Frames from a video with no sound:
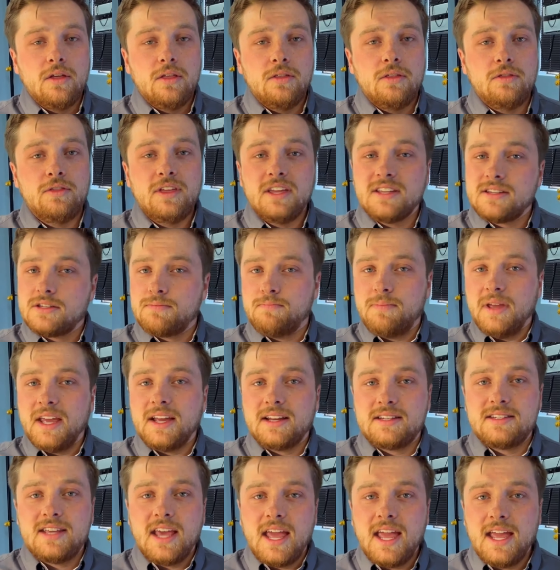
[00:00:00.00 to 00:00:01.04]
these big
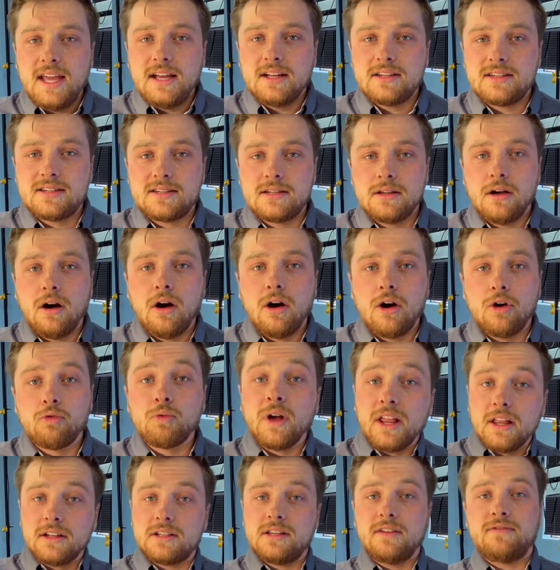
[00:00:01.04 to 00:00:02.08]
tanks are
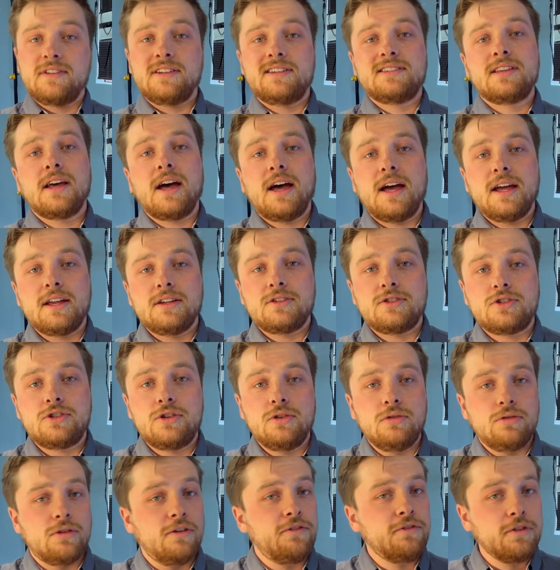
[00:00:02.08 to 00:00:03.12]
relative in size to
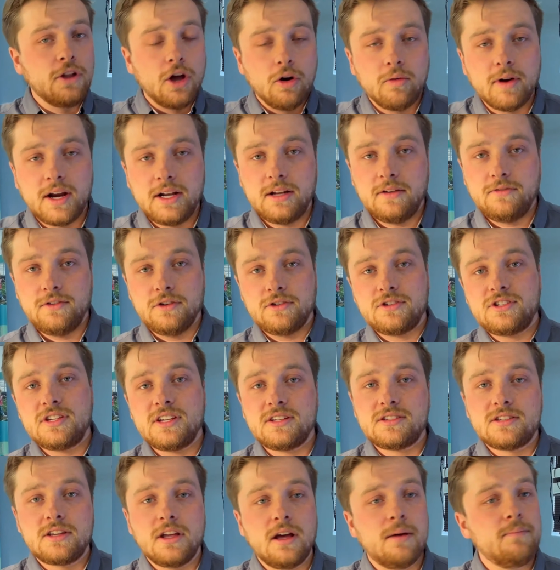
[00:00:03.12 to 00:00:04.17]
the flow rate of your
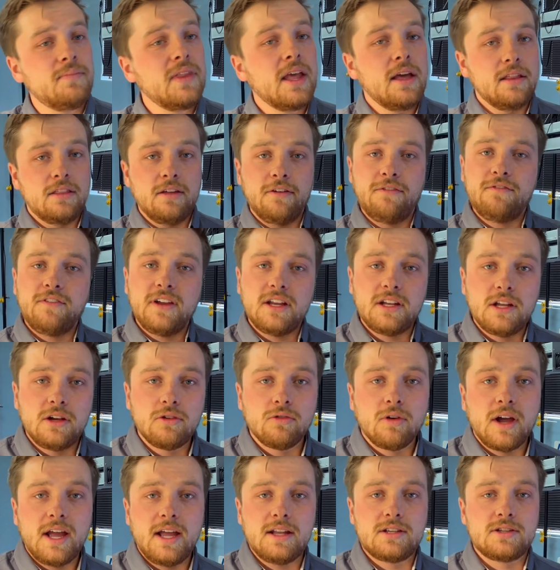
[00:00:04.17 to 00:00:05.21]
system, the feeding
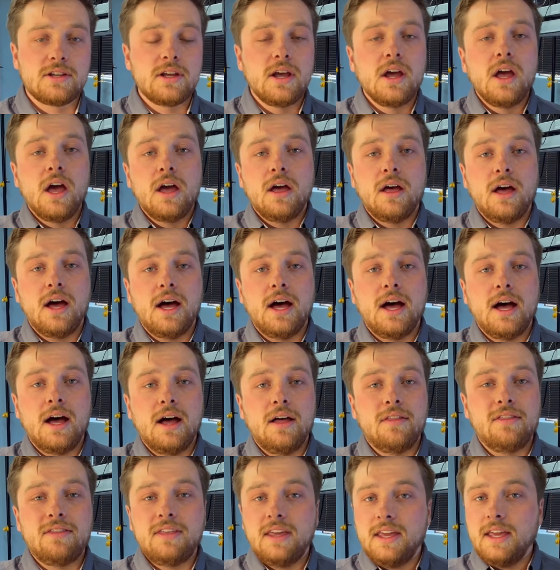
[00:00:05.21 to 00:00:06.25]
rates,
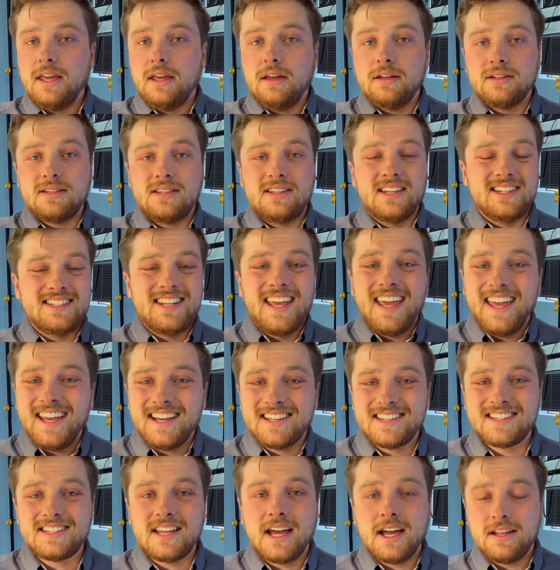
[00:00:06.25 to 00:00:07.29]
the tank
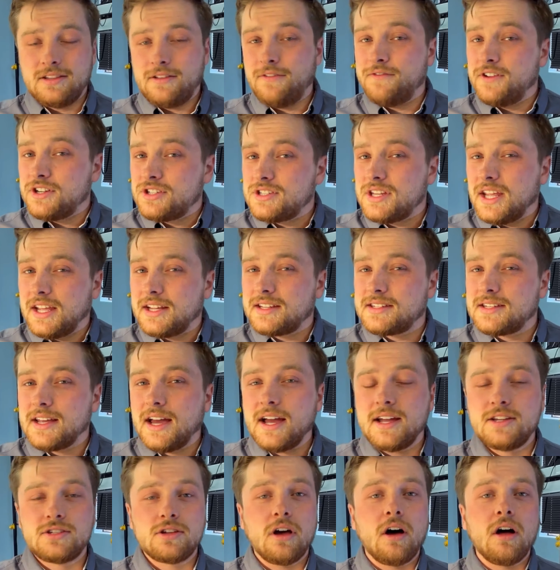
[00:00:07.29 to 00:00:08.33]
size, the fish tank
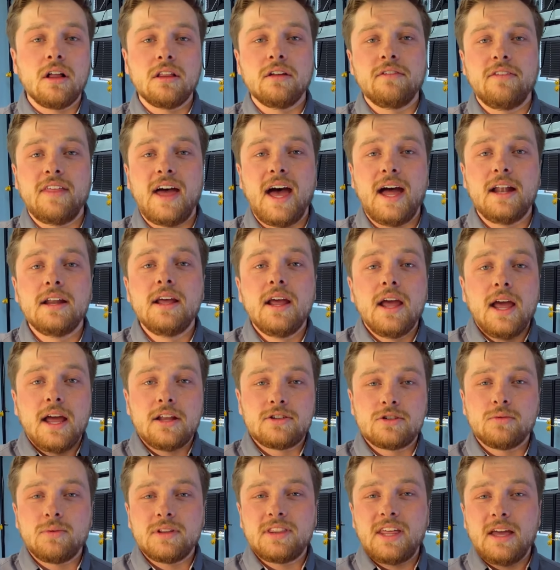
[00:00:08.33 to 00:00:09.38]
size, all of that. And
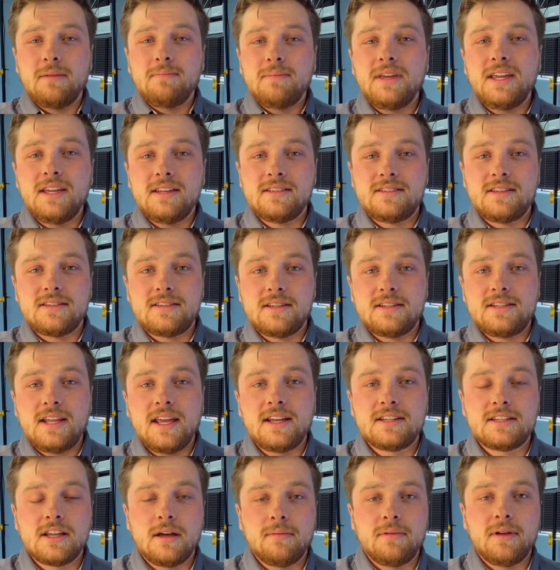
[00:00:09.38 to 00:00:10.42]
so what that means is it
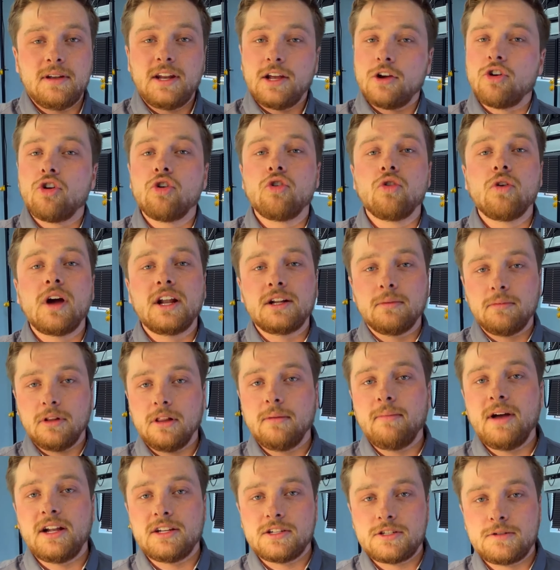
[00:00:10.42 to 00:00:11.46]
takes up an incredible
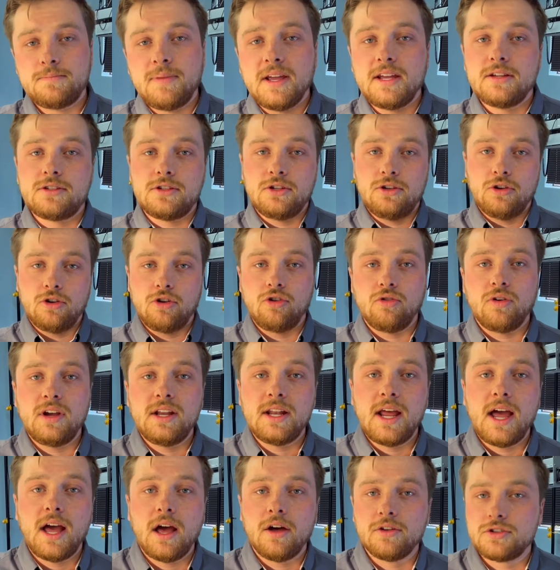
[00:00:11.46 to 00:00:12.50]
amount of space in your
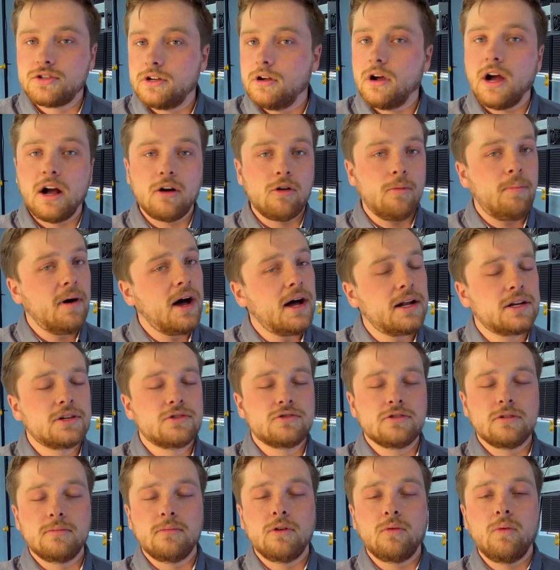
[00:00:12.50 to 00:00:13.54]
greenhouse or your aquaponics
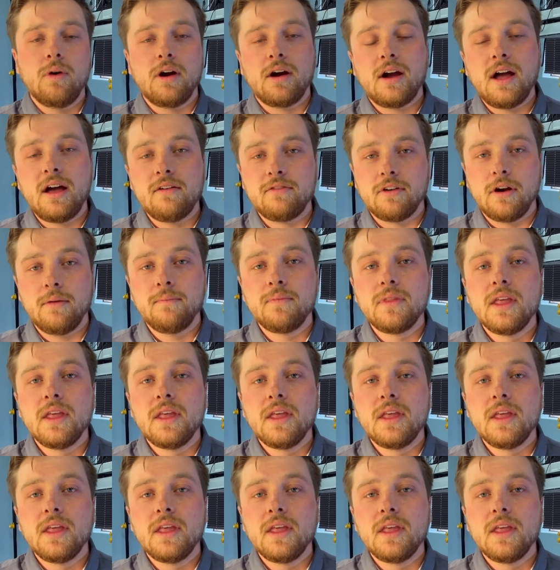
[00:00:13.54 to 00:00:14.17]
room or wherever.